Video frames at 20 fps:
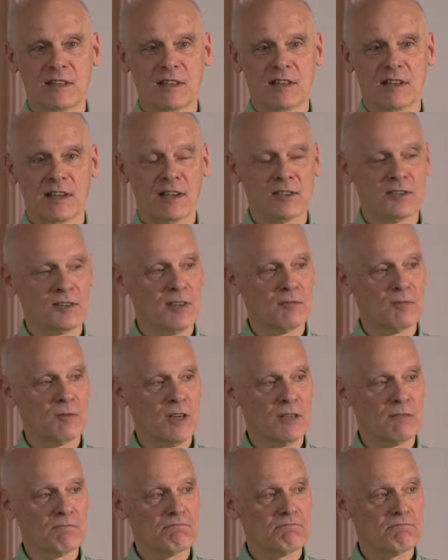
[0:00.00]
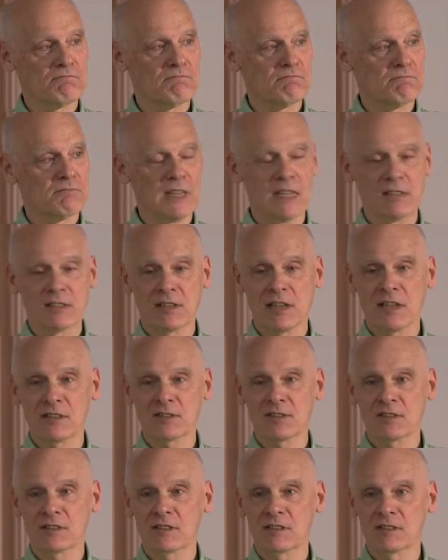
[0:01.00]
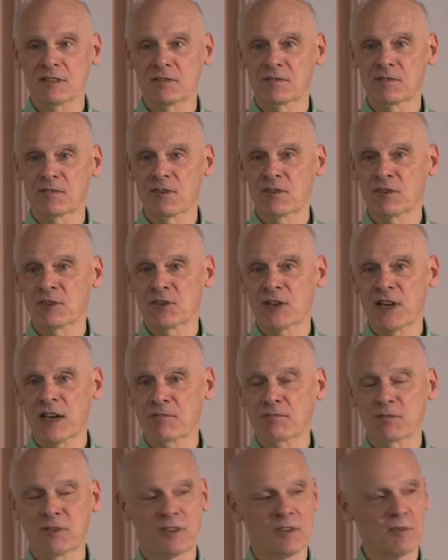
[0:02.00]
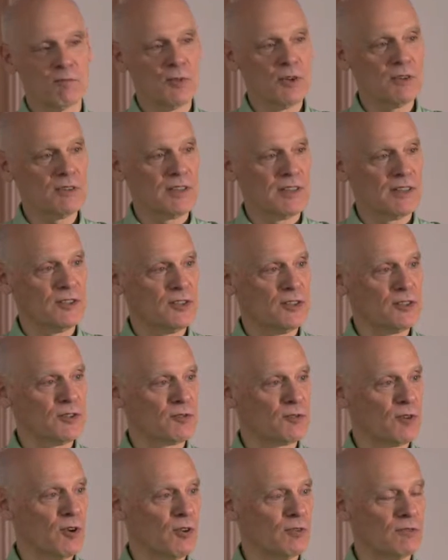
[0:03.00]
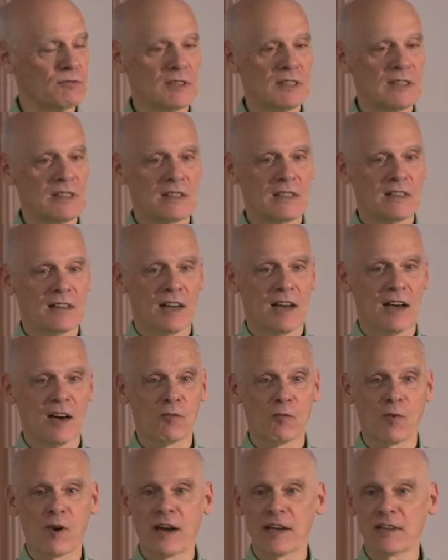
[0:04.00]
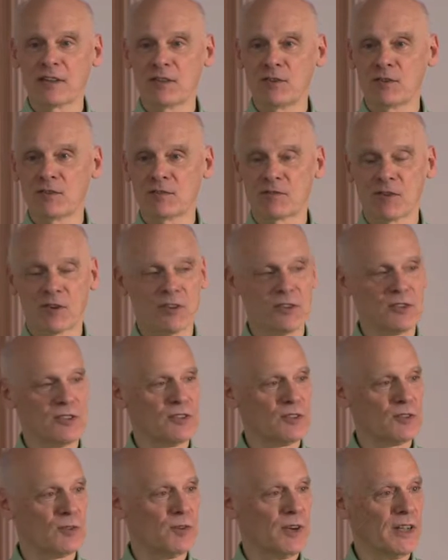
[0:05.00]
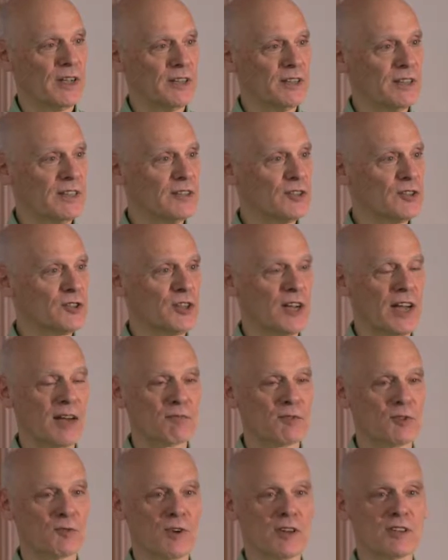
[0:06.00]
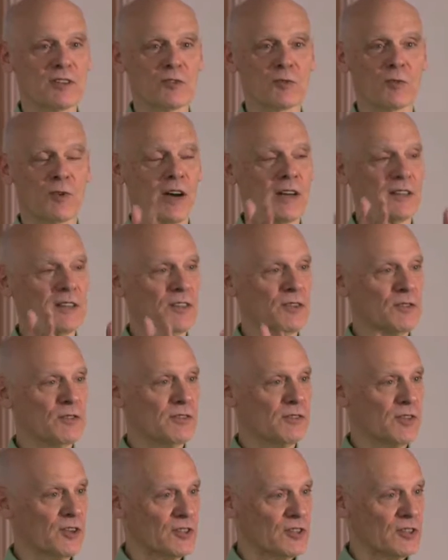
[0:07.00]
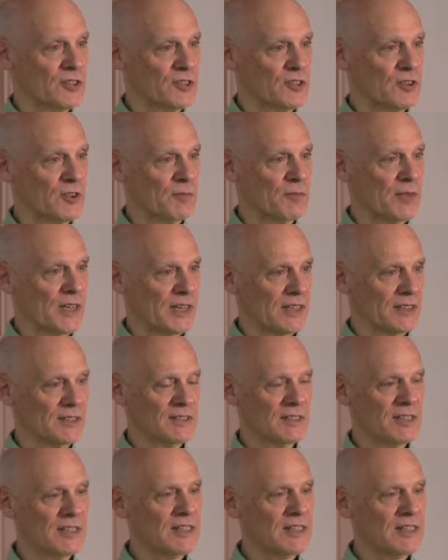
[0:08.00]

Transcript: And I said, well, that's actually the first chapter in a book I just wrote, Why the Universe is the Way It Is. Chapter 1 is Why the Universe is So Big.